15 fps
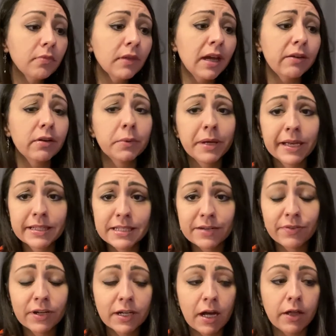every week. It's
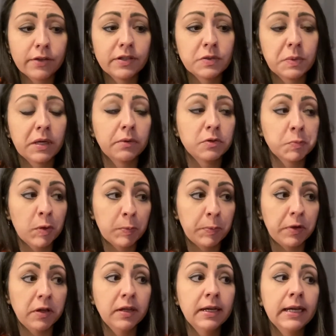different color. This week it was
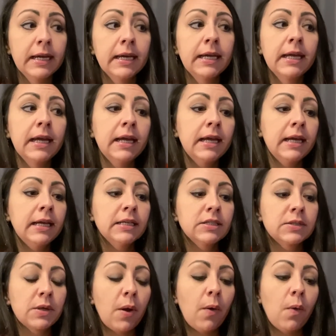purple.
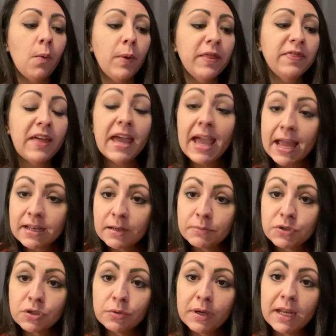So what they end up
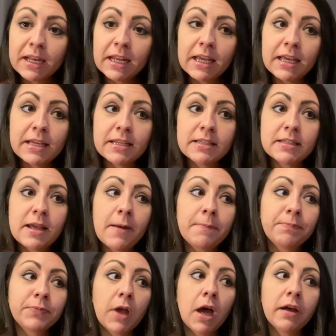doing is
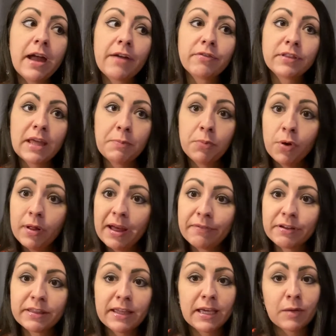they pull
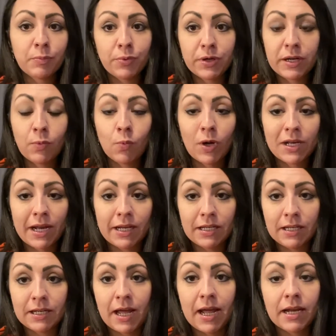everything and put it
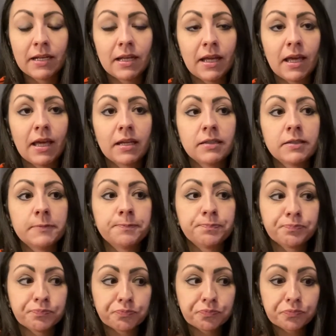$1.99, and
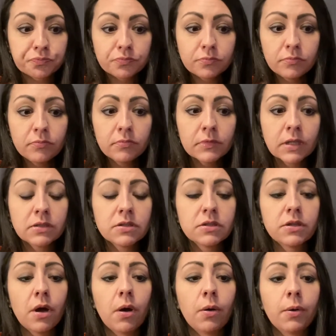
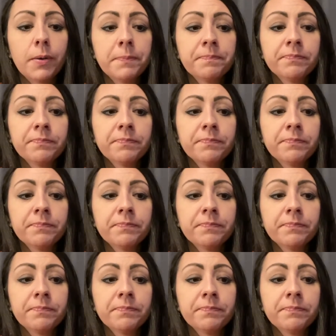so